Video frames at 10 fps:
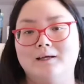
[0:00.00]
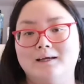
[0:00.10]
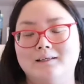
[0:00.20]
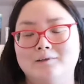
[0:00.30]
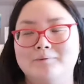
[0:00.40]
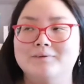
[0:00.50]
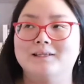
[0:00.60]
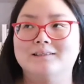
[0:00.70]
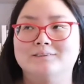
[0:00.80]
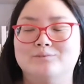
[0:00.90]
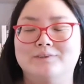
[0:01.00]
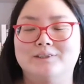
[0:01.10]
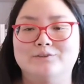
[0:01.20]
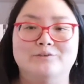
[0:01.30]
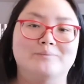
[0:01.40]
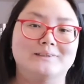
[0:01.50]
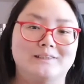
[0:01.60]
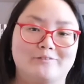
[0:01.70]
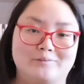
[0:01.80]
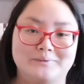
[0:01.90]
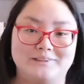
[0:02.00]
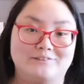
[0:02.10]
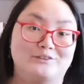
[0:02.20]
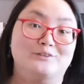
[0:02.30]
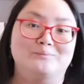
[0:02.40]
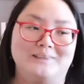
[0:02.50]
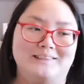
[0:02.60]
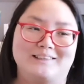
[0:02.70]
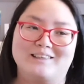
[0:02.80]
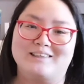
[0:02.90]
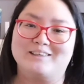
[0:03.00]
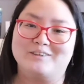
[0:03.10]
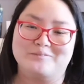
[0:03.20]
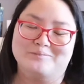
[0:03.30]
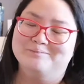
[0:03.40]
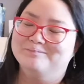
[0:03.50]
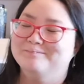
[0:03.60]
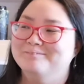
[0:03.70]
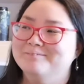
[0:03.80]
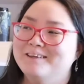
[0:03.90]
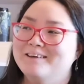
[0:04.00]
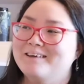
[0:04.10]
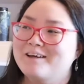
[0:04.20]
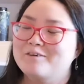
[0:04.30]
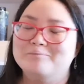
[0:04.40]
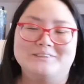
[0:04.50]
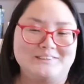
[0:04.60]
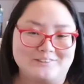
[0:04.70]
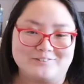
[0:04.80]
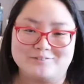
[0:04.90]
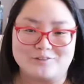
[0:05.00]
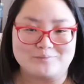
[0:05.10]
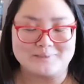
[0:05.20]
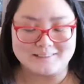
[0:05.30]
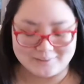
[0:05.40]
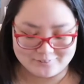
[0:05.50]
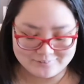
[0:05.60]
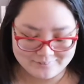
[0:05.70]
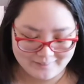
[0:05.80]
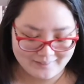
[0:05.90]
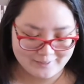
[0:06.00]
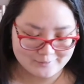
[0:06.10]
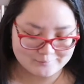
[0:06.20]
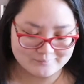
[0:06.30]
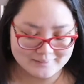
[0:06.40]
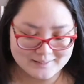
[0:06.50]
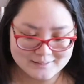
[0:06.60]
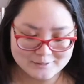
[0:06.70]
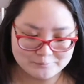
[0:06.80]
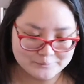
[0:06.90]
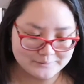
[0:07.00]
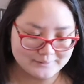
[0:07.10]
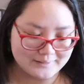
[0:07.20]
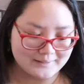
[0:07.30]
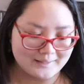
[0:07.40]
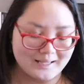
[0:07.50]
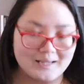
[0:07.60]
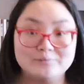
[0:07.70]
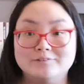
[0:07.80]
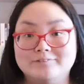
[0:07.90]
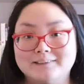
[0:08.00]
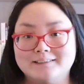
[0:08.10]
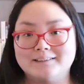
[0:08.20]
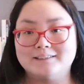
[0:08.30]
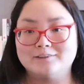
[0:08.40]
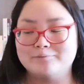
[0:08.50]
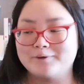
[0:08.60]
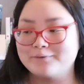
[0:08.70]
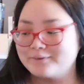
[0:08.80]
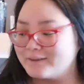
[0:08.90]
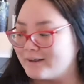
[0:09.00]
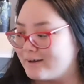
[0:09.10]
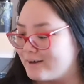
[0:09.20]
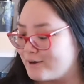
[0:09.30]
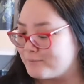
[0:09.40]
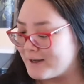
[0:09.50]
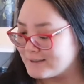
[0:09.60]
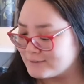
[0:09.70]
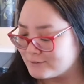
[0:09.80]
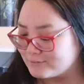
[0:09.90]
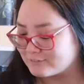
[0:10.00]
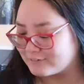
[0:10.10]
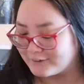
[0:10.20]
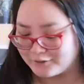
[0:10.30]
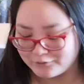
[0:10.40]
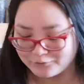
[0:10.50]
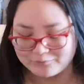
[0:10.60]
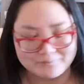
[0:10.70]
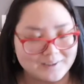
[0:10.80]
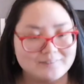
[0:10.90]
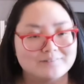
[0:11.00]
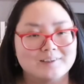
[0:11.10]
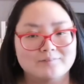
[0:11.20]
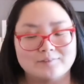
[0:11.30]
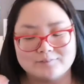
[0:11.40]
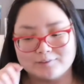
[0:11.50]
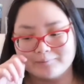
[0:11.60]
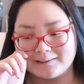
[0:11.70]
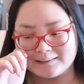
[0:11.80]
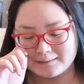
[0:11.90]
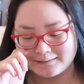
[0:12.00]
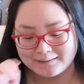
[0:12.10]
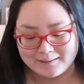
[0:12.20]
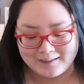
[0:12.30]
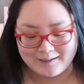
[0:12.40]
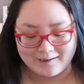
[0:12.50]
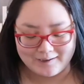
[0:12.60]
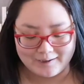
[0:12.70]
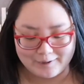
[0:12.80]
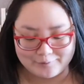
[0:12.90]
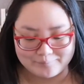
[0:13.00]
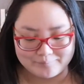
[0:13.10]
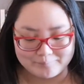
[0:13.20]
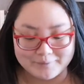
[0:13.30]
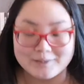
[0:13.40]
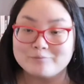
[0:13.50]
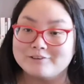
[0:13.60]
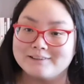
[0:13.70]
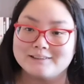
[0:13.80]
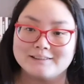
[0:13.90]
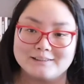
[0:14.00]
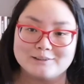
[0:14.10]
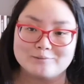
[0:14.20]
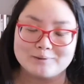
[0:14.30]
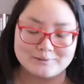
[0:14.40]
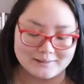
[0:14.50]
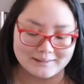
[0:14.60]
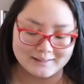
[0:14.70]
And about then is when I took myself upstairs to make a mischief of myself. This book I was really excited about. Passed over and then couldn't find for like 15 minutes. But I'm really excited about it.